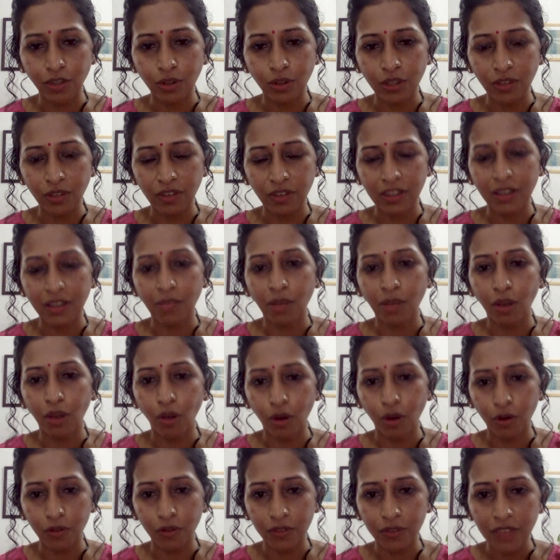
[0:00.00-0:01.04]
You're giving them a
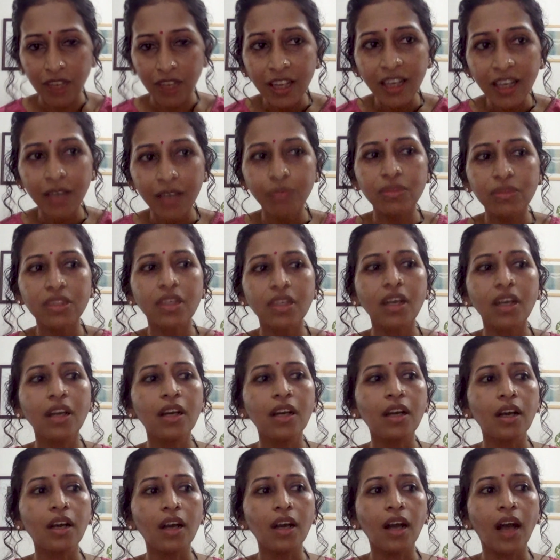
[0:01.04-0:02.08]
lot of names,
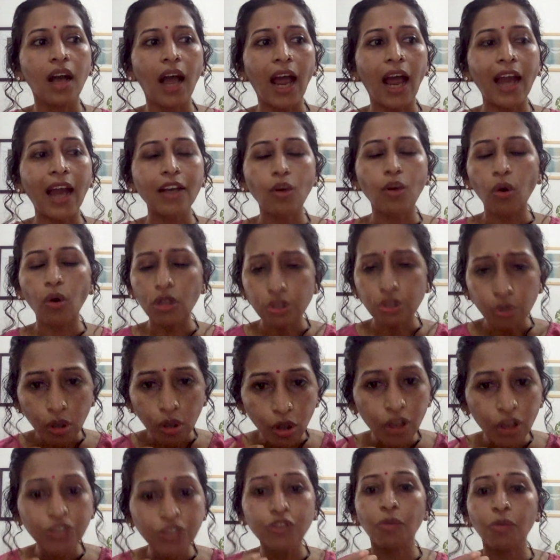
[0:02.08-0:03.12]
and also
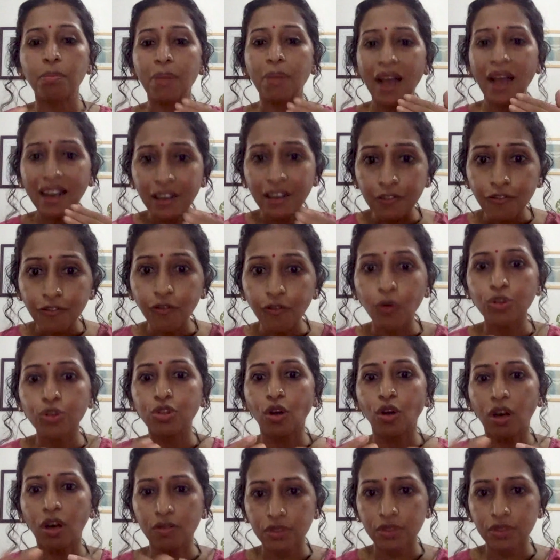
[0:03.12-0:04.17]
lots of back and
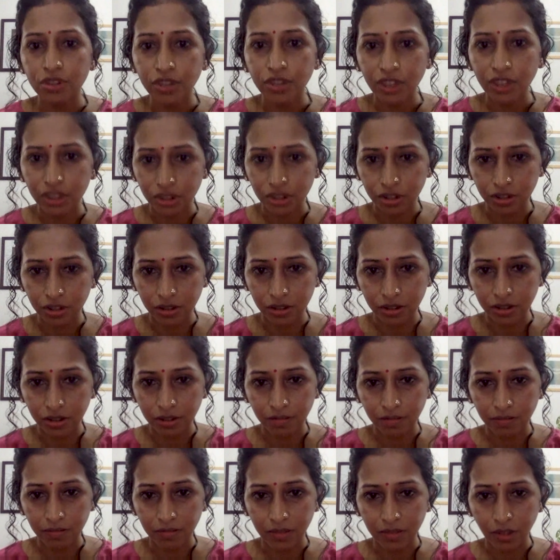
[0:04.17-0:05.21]
forth
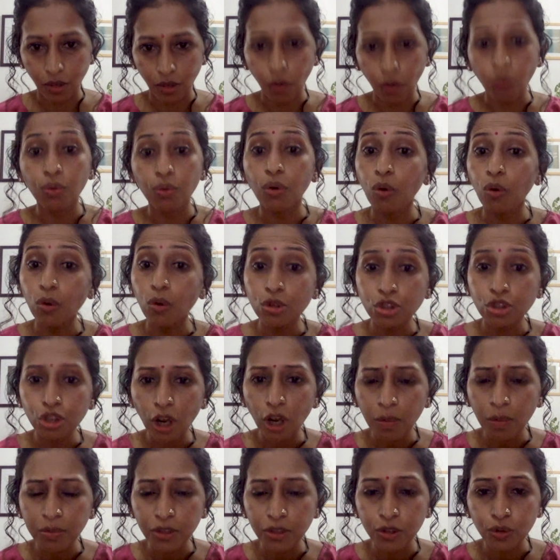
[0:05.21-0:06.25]
conversations. Oh, who
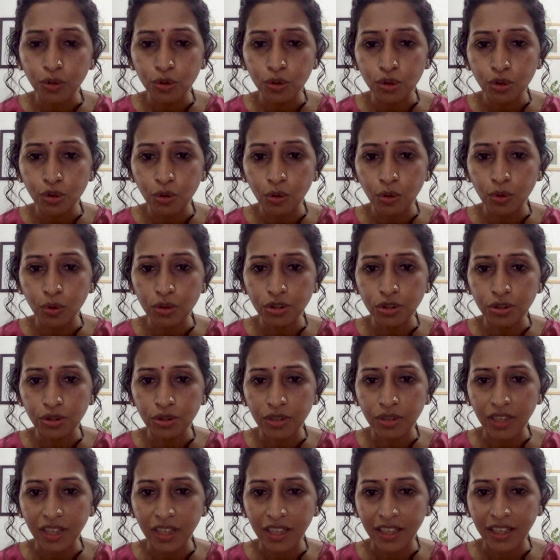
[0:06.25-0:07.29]
dropped you to school
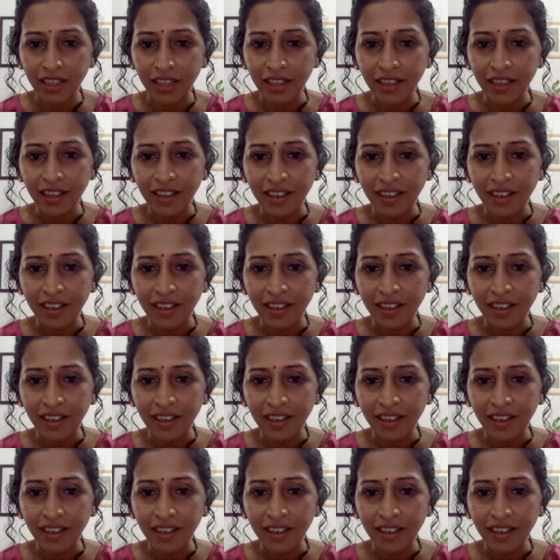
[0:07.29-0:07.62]
today?